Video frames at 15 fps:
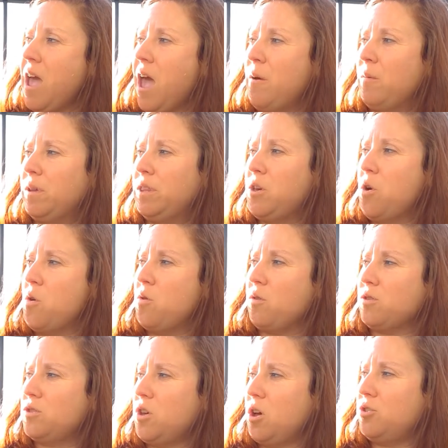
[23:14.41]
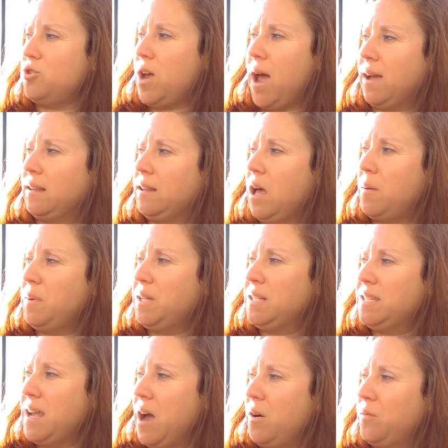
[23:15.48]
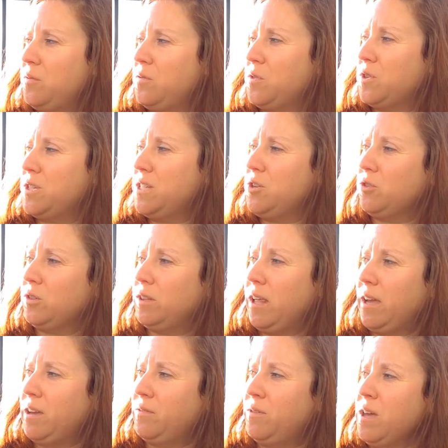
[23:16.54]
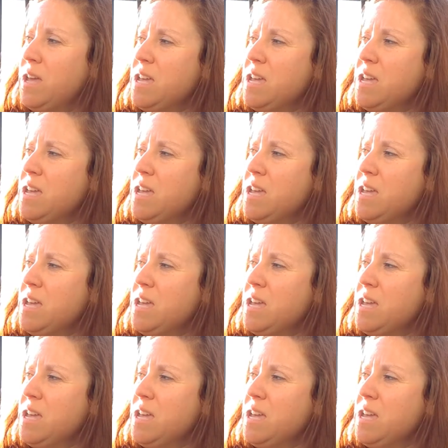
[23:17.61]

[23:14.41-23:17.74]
And when the ogre saw Jack climbing down for dear life,